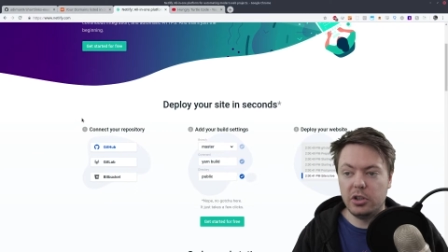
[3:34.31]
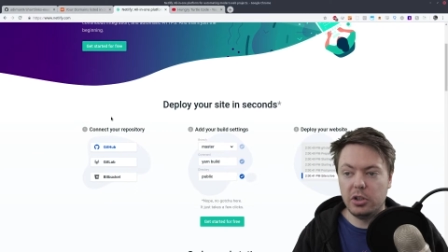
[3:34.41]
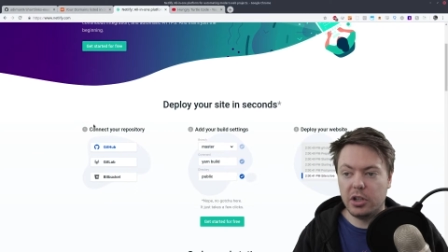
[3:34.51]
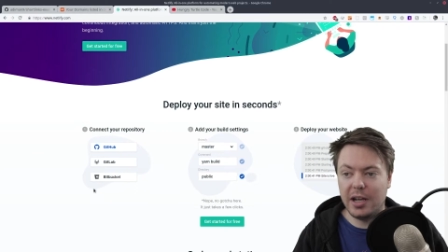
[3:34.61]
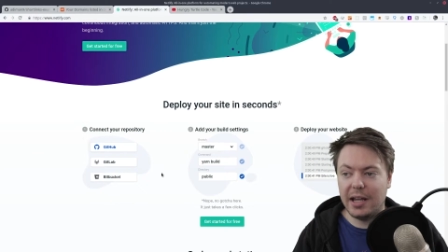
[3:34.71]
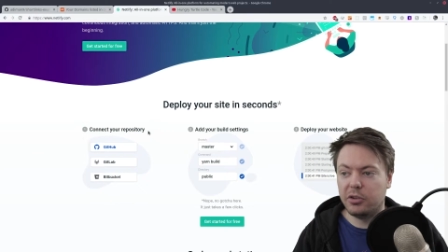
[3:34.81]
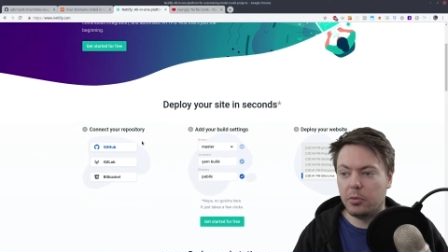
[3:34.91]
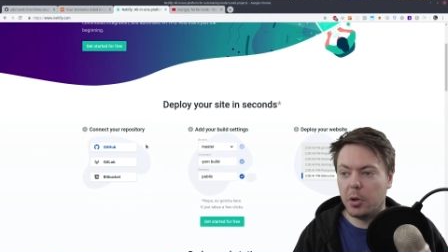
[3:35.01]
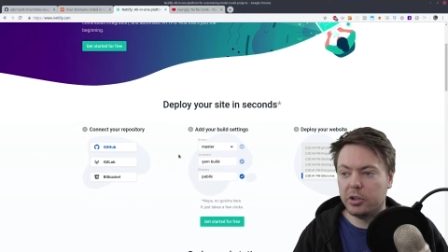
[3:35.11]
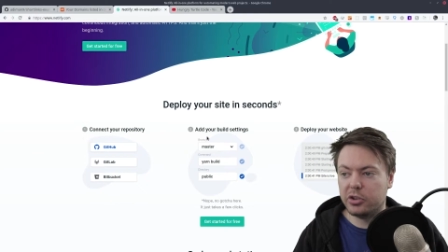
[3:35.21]
You connect the
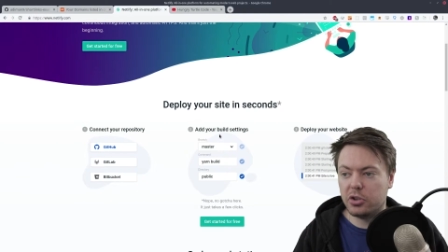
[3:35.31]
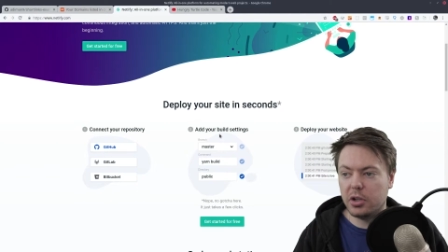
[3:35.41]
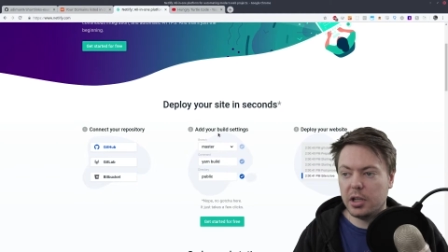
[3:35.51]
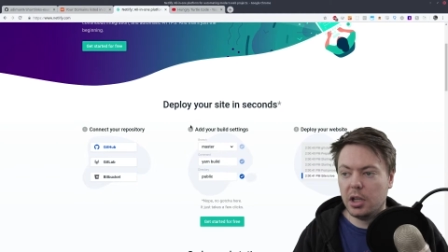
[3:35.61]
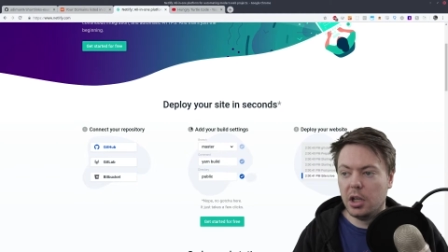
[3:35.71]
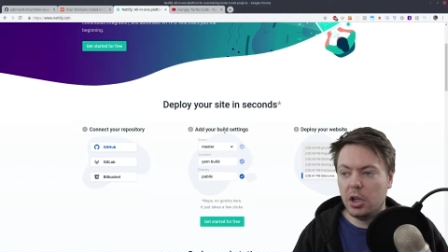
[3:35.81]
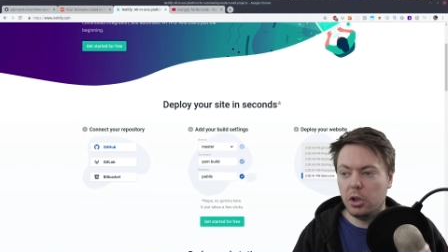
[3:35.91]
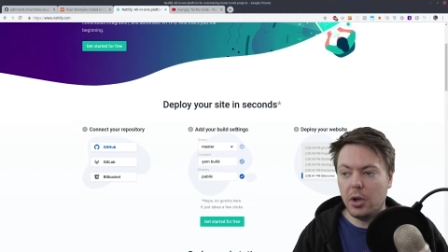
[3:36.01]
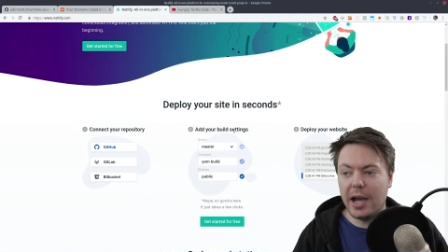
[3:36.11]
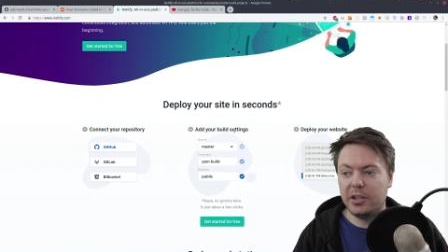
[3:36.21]
repository,
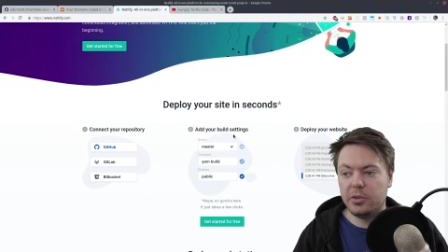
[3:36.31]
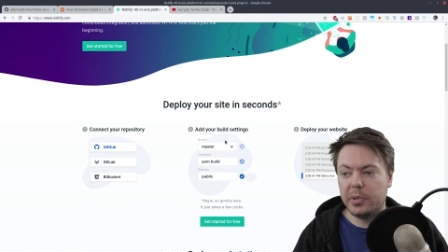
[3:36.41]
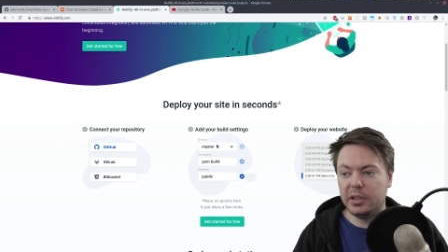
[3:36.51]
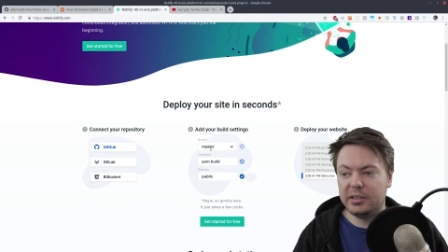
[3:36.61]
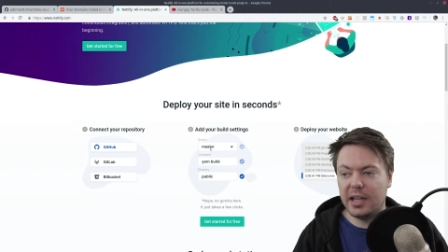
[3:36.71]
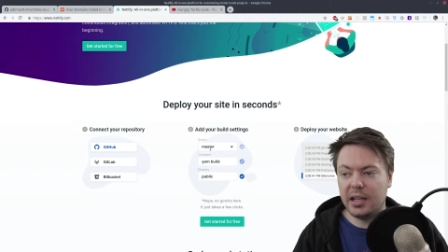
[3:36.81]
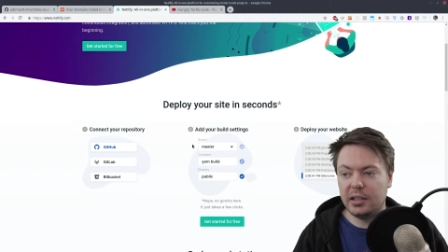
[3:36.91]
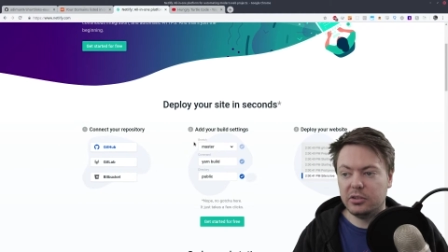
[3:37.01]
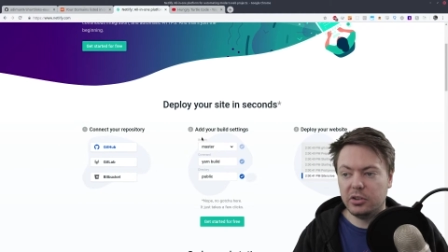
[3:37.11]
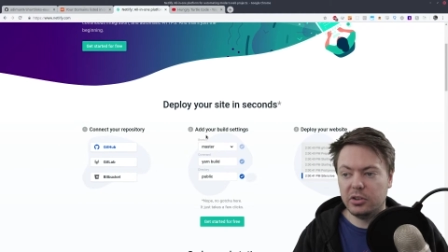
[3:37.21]
you add your build
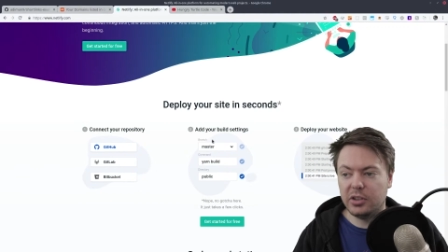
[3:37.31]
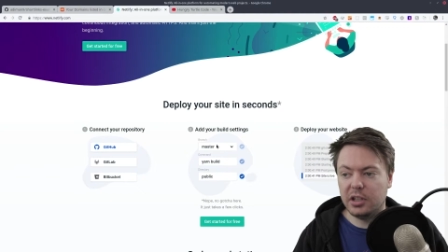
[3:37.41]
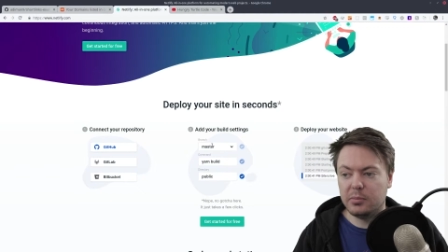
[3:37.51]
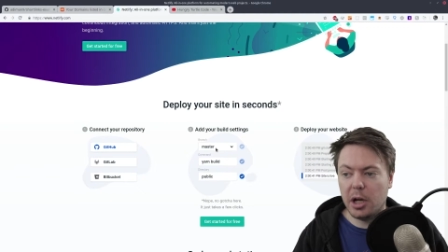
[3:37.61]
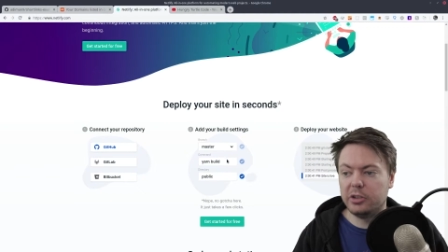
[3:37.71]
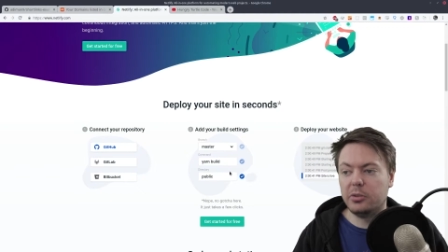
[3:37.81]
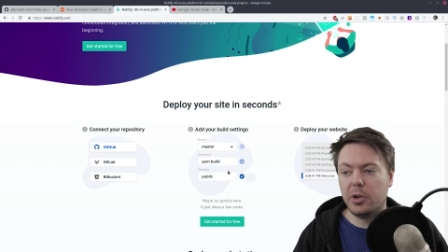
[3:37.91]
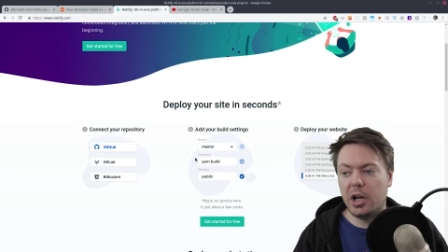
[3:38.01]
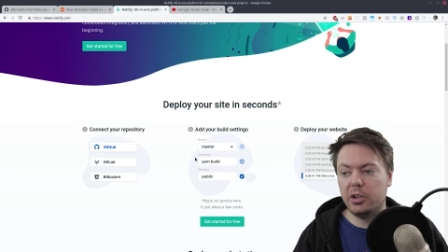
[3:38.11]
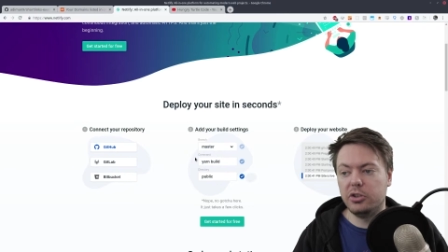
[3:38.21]
settings, so you say it's master
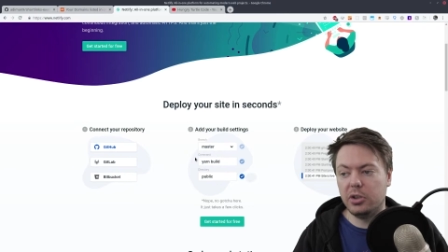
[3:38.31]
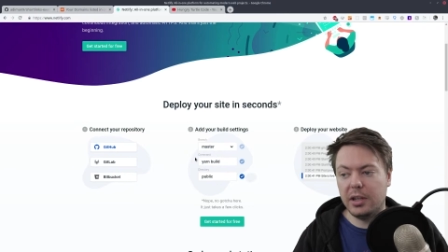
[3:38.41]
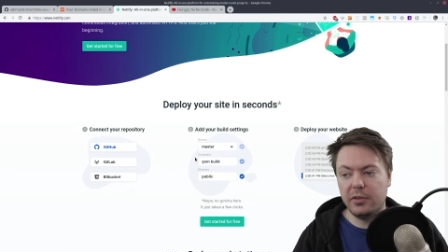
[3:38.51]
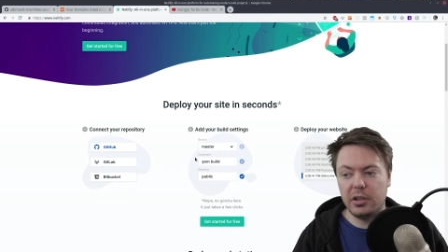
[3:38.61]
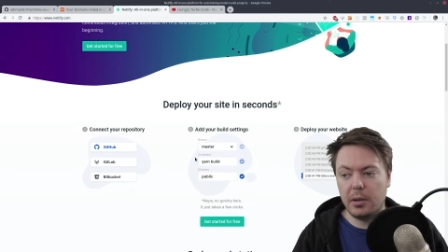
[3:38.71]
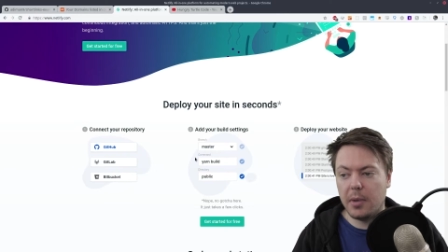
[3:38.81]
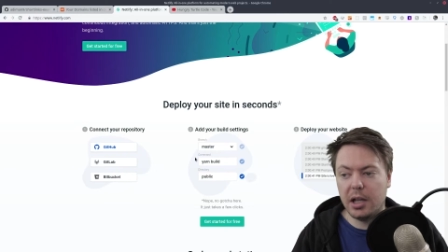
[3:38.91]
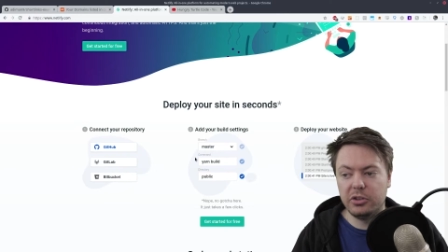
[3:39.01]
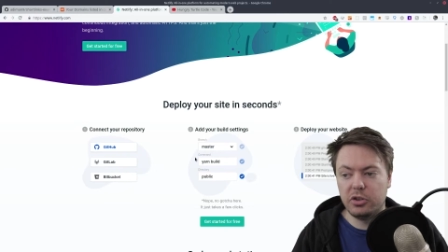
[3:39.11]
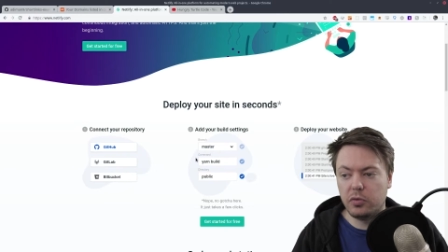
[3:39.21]
branch, you give it the
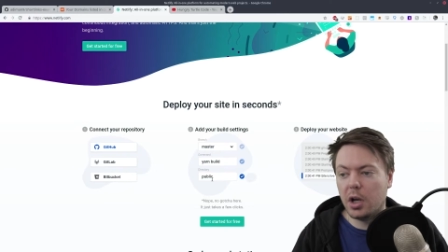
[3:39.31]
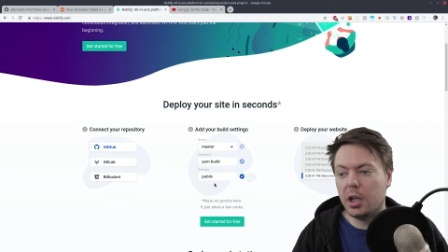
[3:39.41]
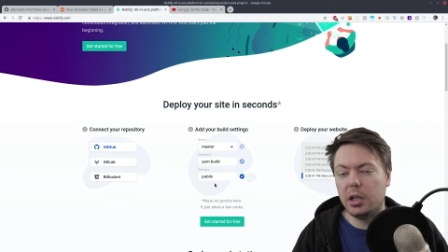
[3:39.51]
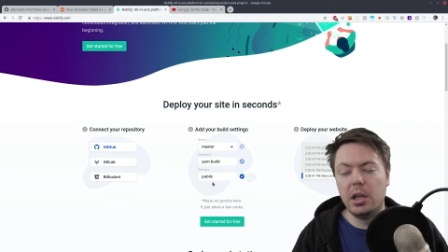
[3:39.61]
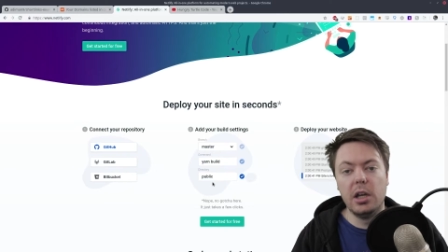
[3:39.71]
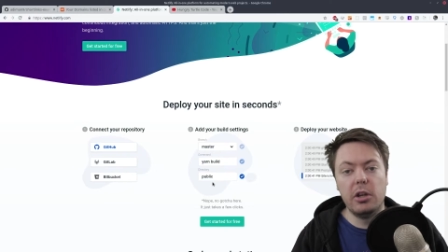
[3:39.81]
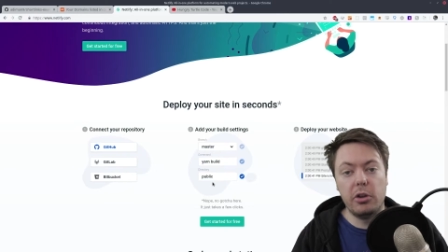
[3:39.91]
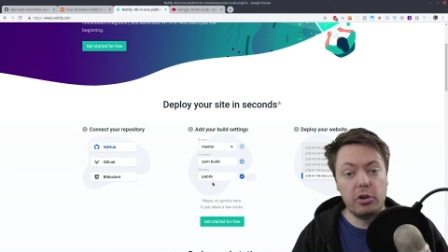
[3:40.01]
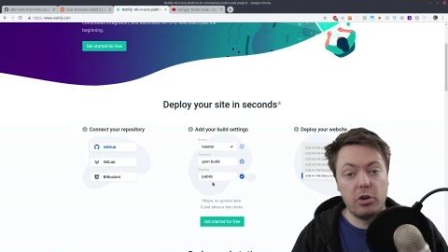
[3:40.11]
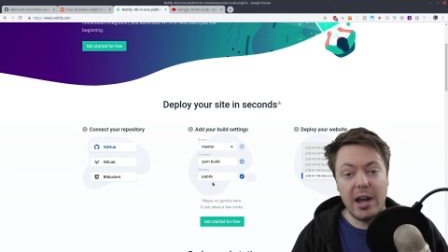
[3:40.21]
commands to run,
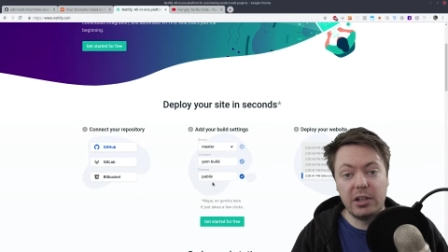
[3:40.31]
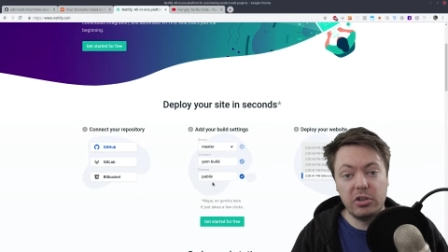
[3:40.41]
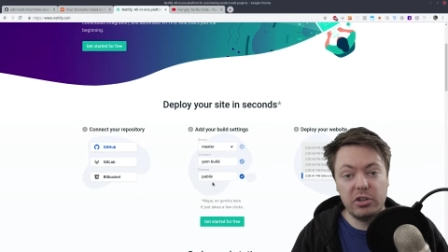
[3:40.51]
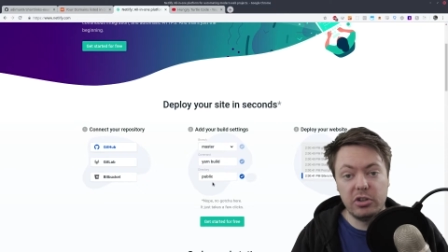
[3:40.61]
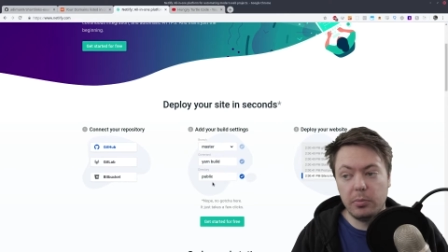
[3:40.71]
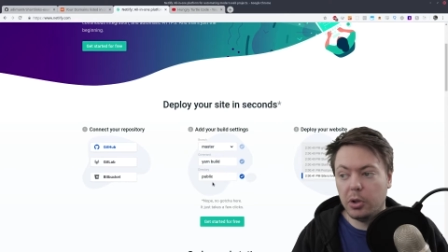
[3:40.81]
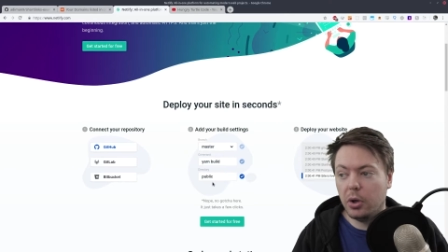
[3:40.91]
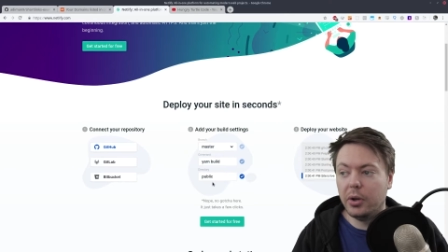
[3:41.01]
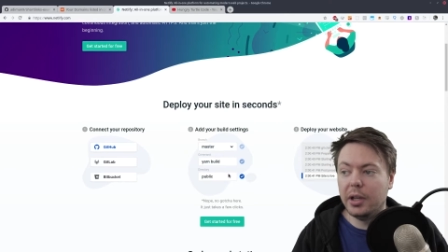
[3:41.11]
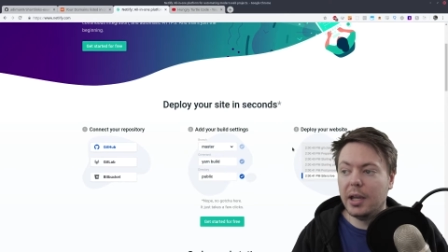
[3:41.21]
the directory to
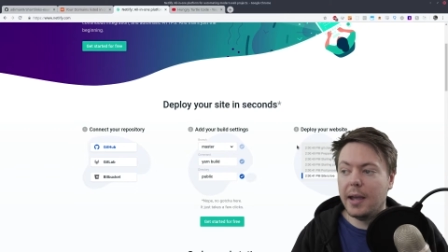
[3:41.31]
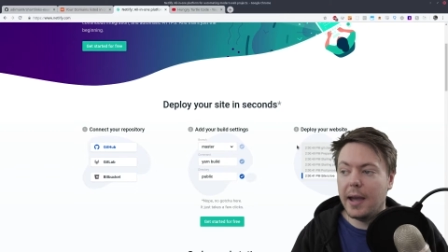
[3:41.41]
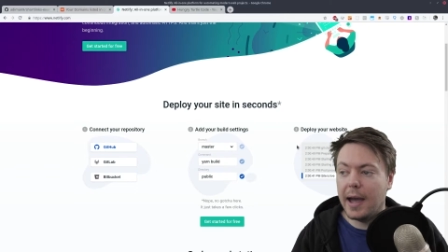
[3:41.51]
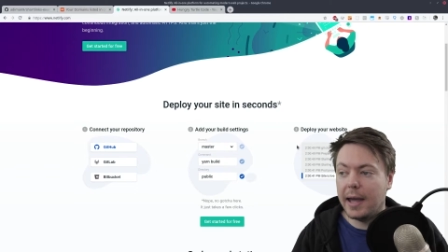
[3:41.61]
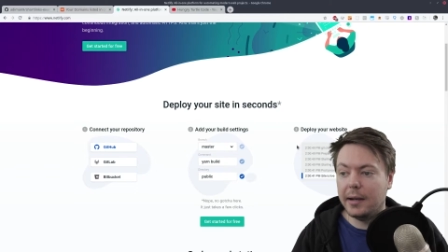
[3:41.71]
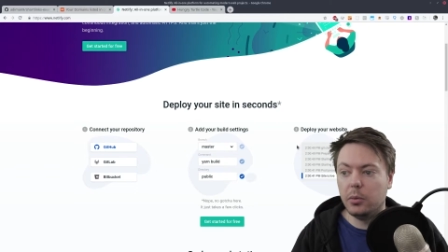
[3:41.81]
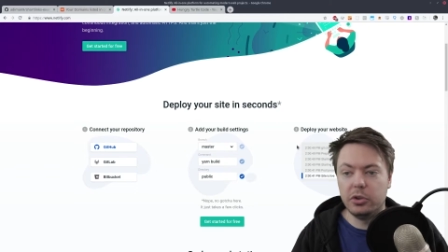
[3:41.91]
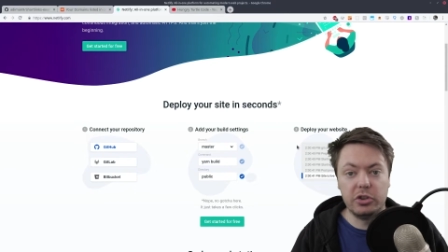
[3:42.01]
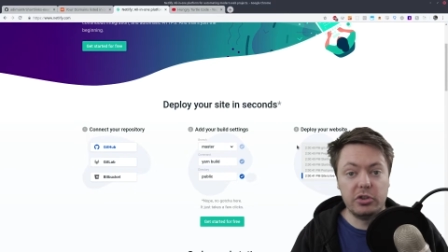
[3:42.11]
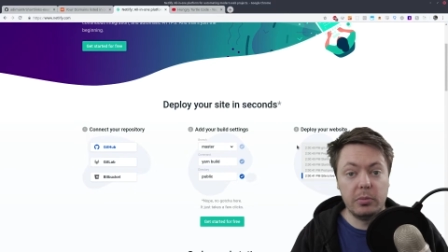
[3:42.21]
deploy, and it will
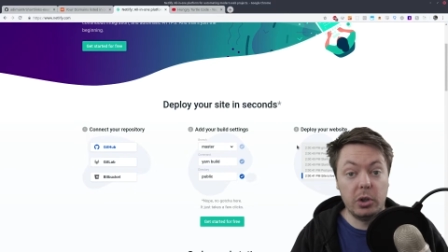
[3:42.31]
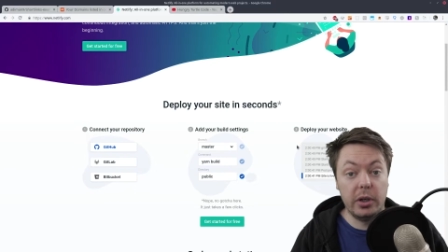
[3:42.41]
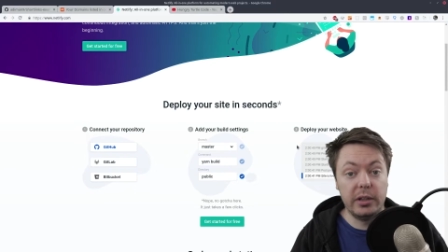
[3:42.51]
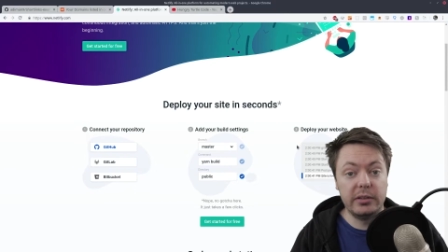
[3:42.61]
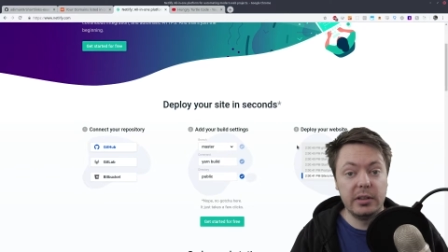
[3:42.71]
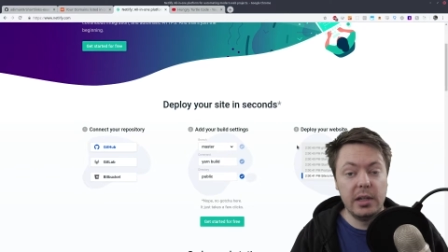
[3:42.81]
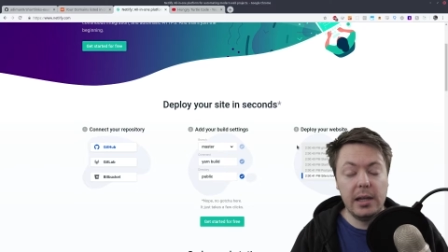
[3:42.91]
just deploy it.